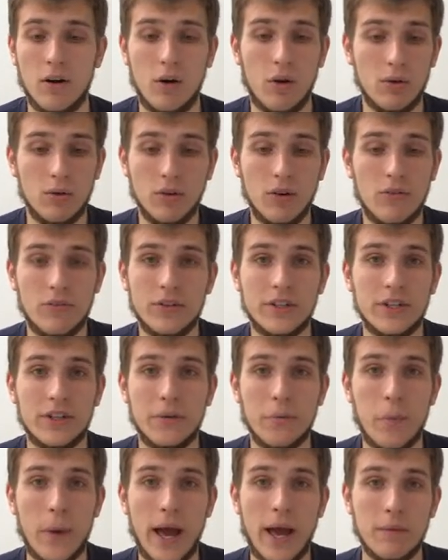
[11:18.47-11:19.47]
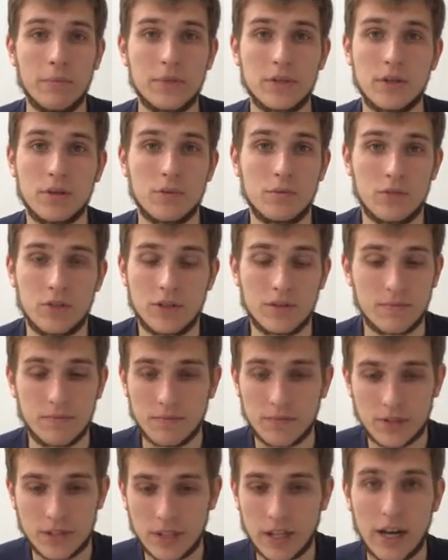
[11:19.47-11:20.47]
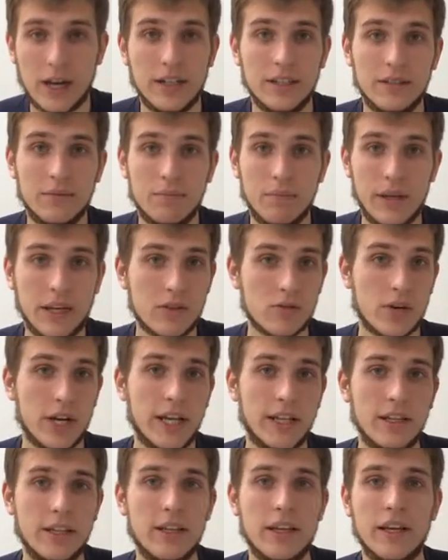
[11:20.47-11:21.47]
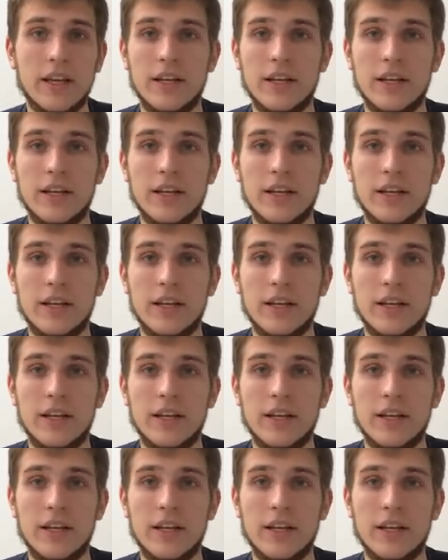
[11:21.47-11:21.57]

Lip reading: all over the web, so just start migrating.